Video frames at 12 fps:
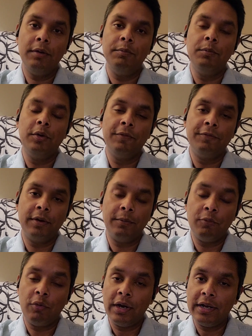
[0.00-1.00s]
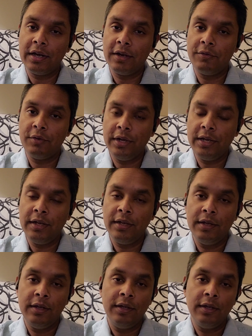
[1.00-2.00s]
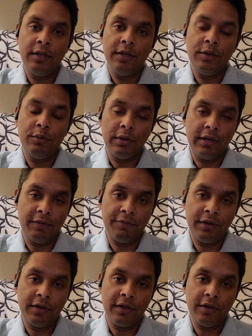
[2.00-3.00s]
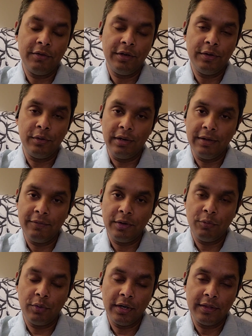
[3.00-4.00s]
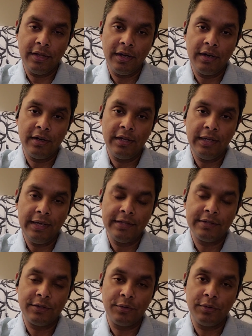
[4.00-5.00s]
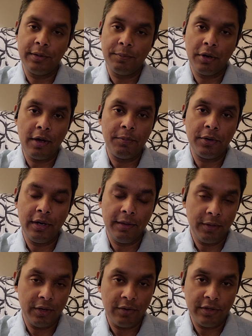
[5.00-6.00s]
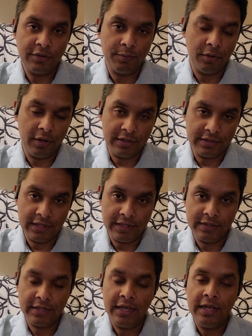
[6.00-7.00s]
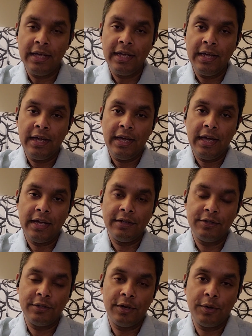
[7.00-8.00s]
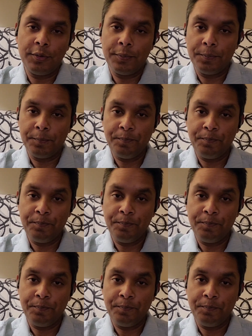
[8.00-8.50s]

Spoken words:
move from one country to a different country to live and work there is through the proper immigration process. And so